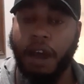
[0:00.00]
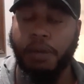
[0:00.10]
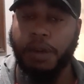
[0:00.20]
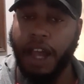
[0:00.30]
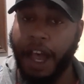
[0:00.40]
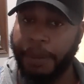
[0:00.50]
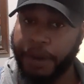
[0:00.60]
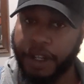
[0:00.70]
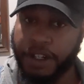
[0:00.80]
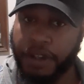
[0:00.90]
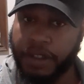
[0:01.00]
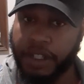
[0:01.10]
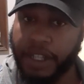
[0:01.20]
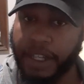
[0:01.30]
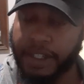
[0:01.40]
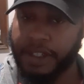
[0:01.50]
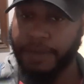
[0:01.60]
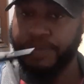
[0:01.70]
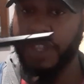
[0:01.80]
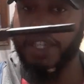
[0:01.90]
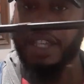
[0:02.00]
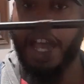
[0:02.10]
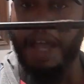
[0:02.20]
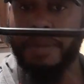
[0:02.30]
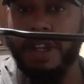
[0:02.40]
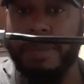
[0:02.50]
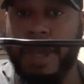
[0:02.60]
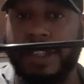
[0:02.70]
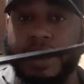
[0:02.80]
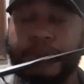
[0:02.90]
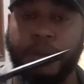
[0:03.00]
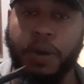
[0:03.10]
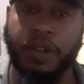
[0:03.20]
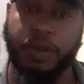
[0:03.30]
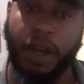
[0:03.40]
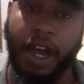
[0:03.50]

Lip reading: What I'm going to do to this is I'm going to make this bow into a